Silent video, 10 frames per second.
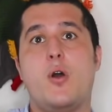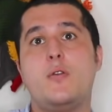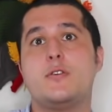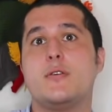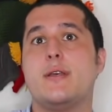
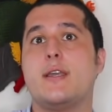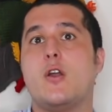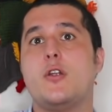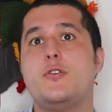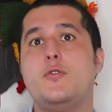culture, like
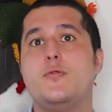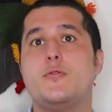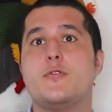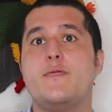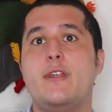
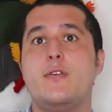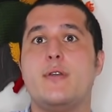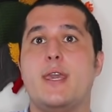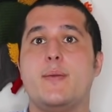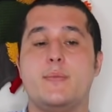cartoons or video
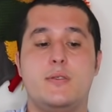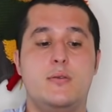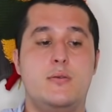games.